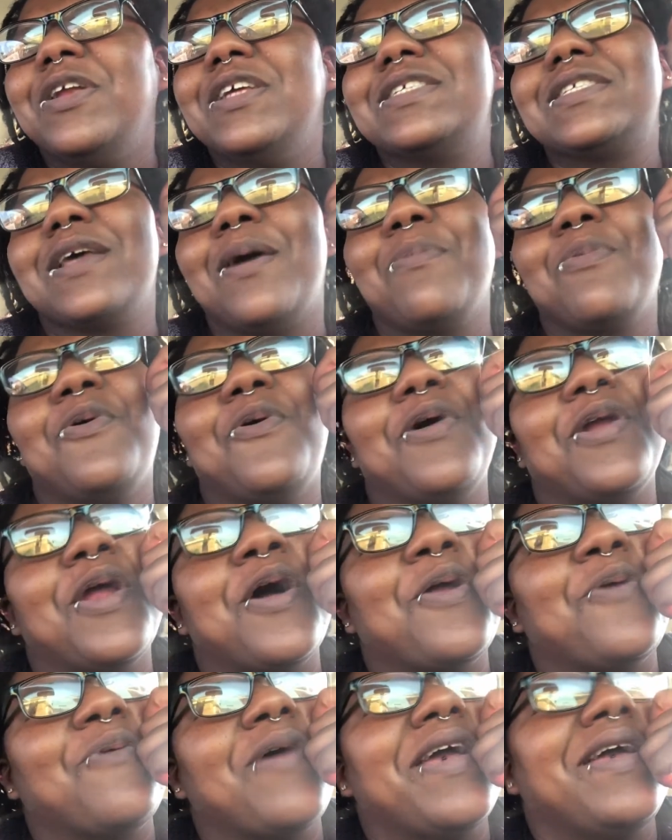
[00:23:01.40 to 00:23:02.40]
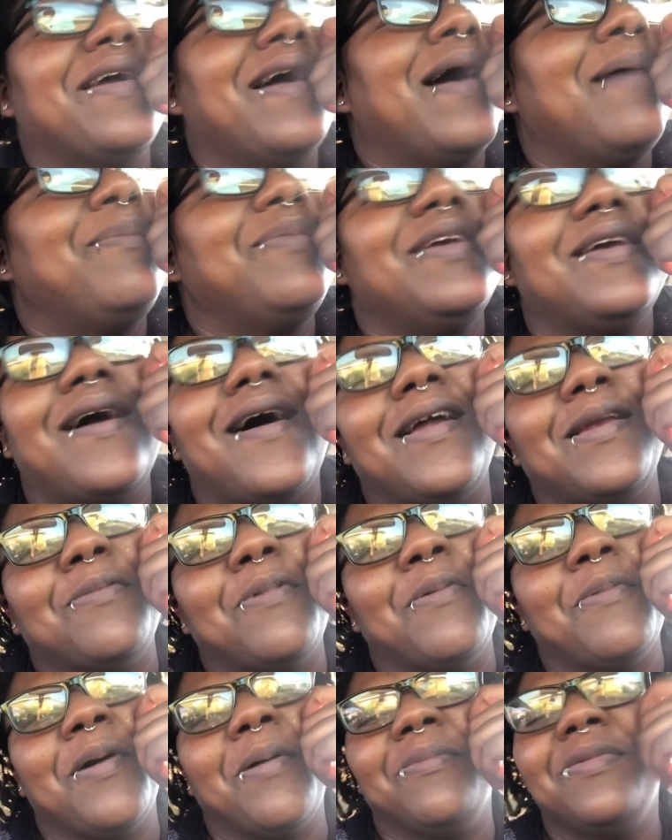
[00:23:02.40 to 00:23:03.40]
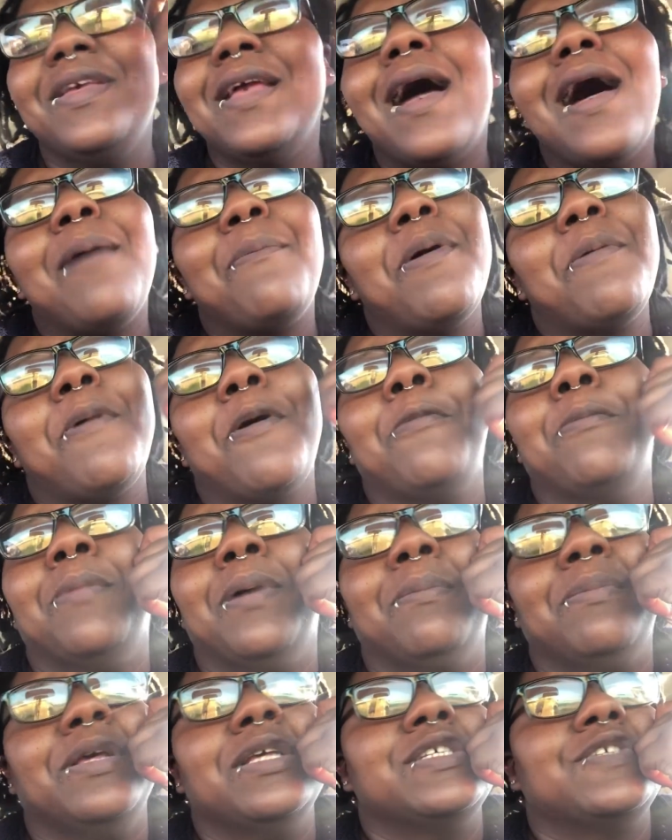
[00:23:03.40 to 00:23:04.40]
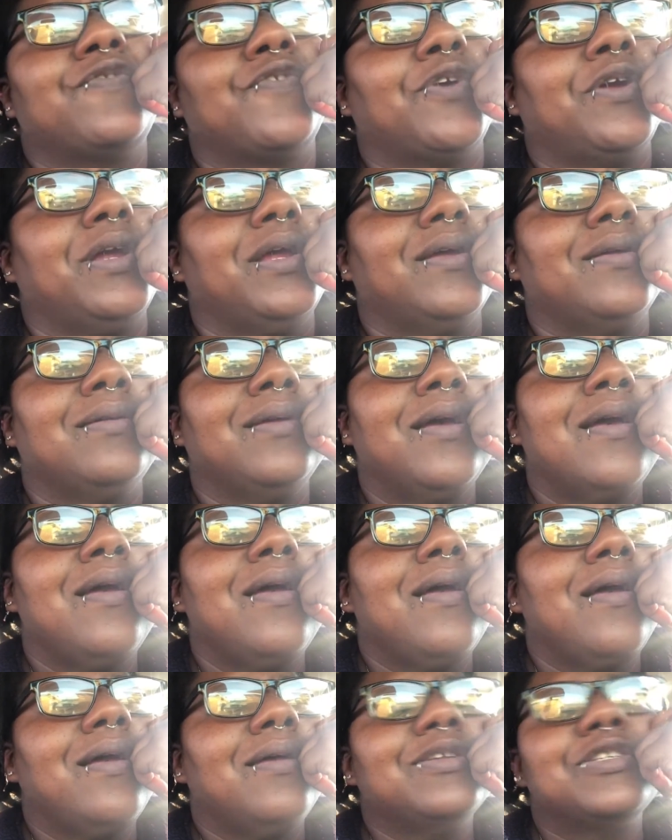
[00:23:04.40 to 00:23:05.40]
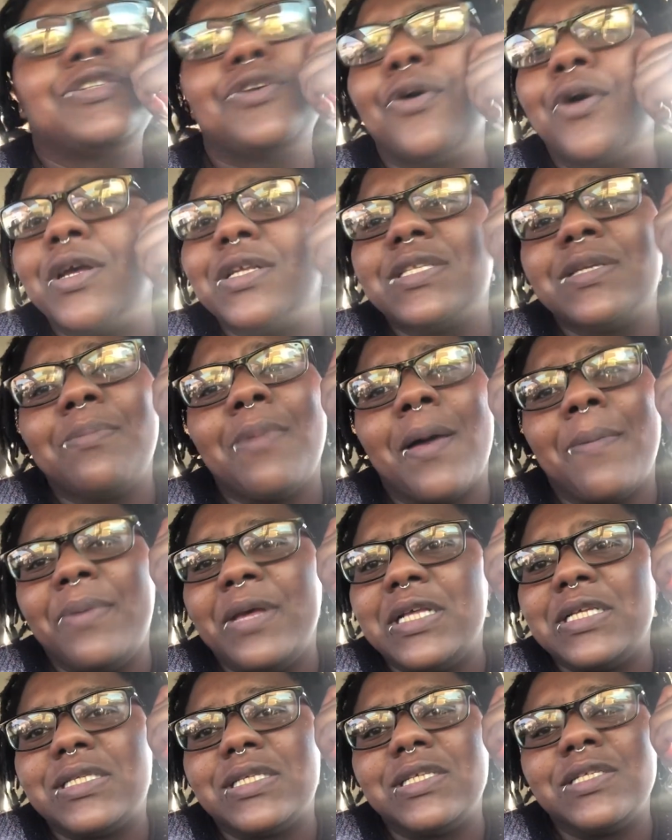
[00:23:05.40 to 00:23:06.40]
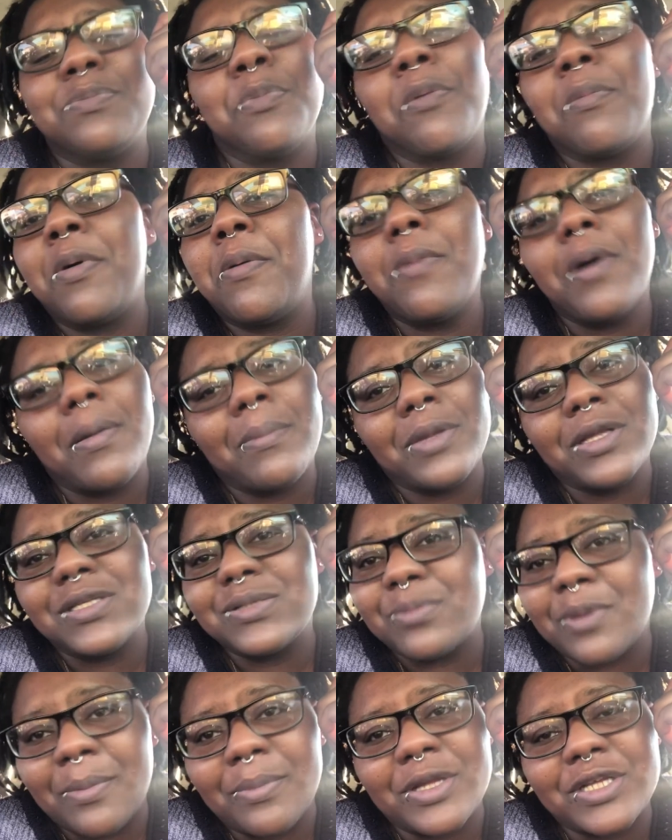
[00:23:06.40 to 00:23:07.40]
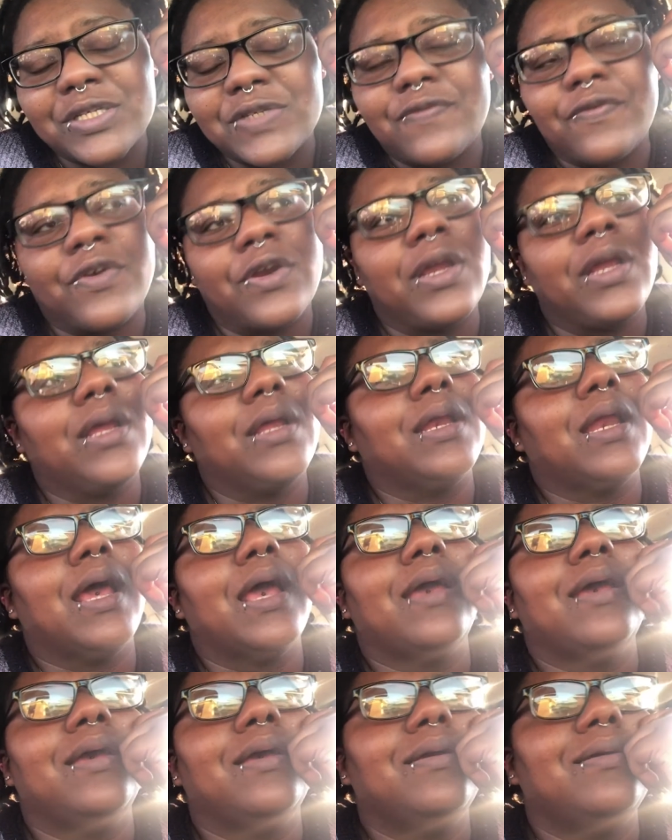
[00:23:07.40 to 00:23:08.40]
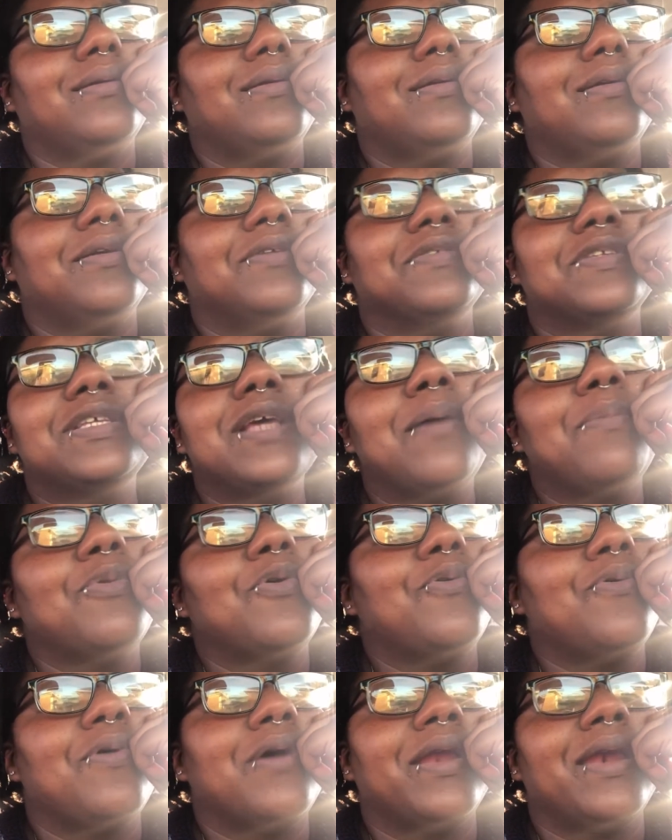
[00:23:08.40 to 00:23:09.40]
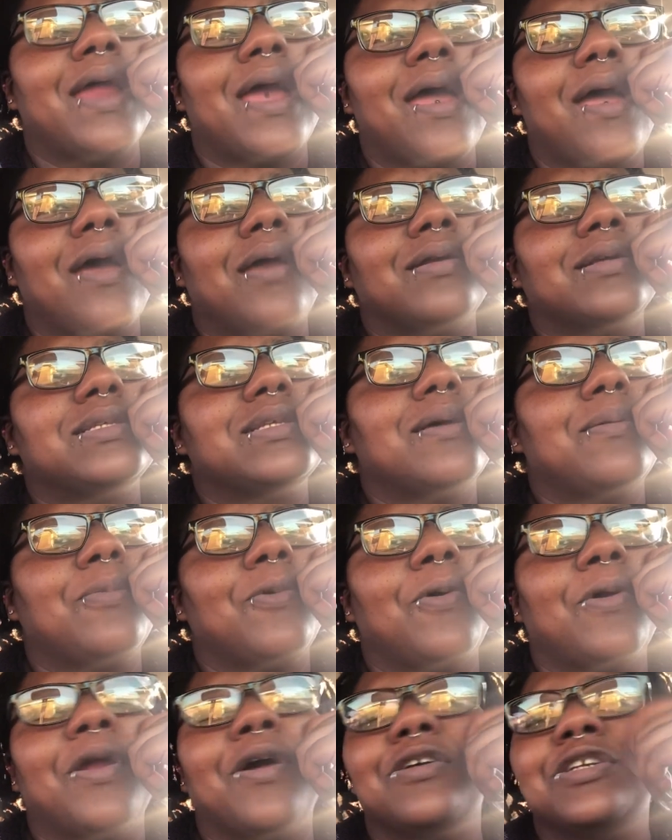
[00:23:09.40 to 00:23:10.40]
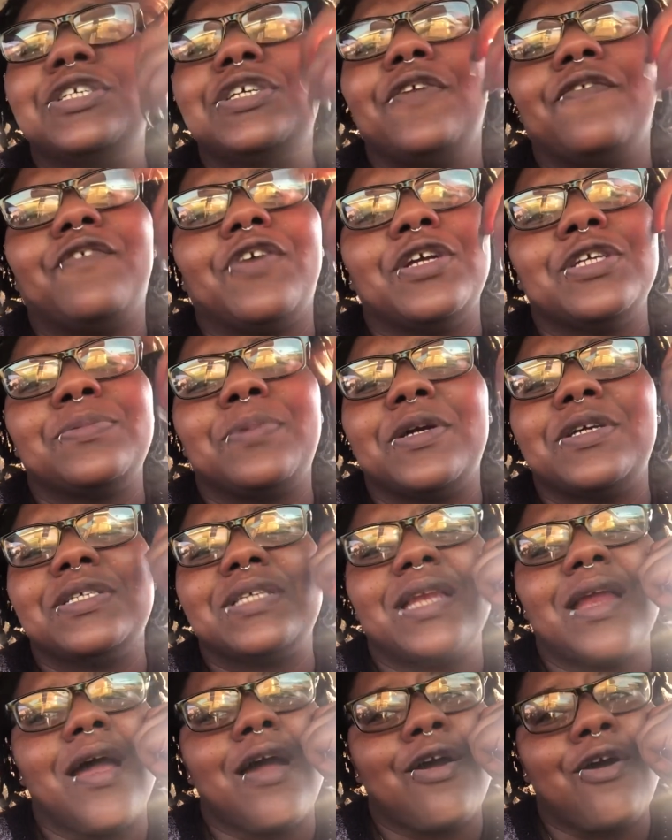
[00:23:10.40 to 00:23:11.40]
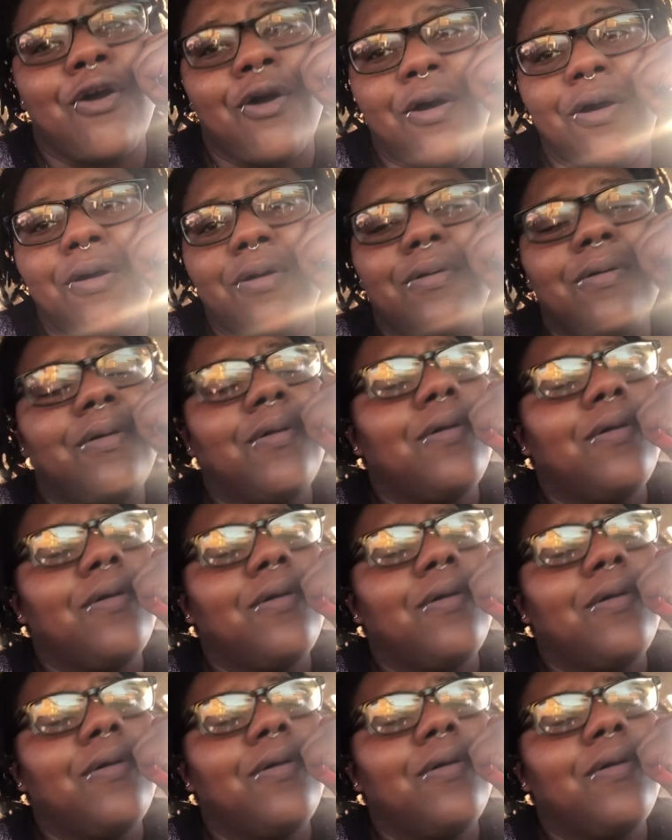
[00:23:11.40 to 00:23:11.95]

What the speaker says: there's something going on around here, I'll be calling my mama. Y'all, my mama my best friend. Sorry to my besties, but my mama is my best friend. Like, if something going down or something going on, she the first person I call.